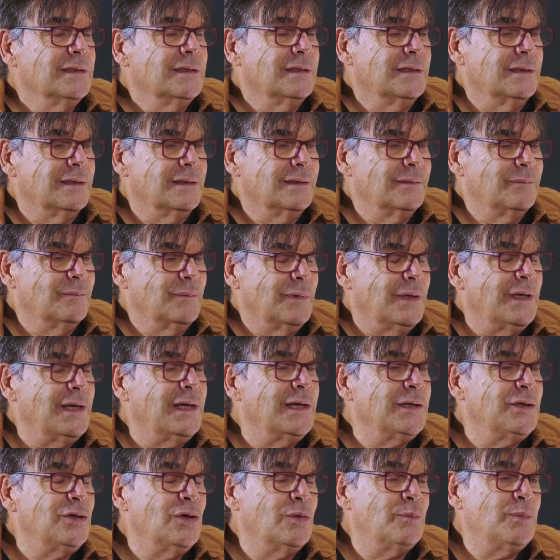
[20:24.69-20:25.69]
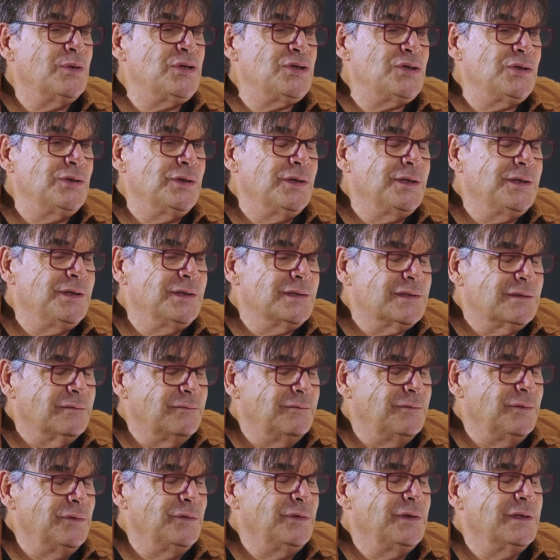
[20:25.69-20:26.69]
I had the opportunities a
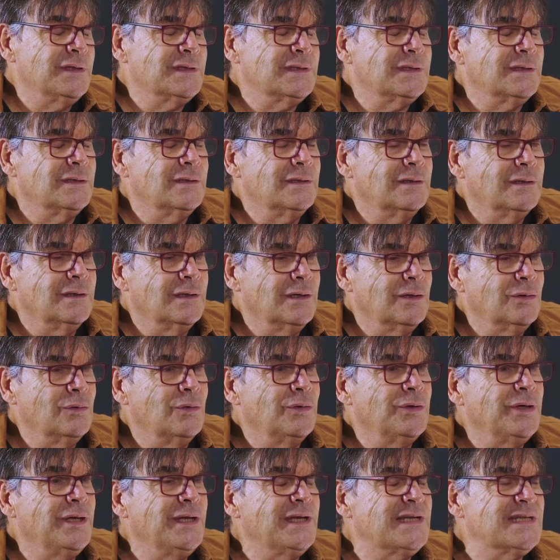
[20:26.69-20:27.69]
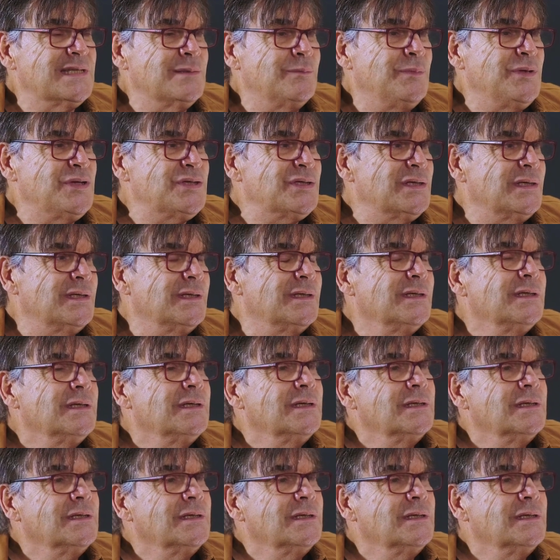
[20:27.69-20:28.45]
few years ago on an exhibition,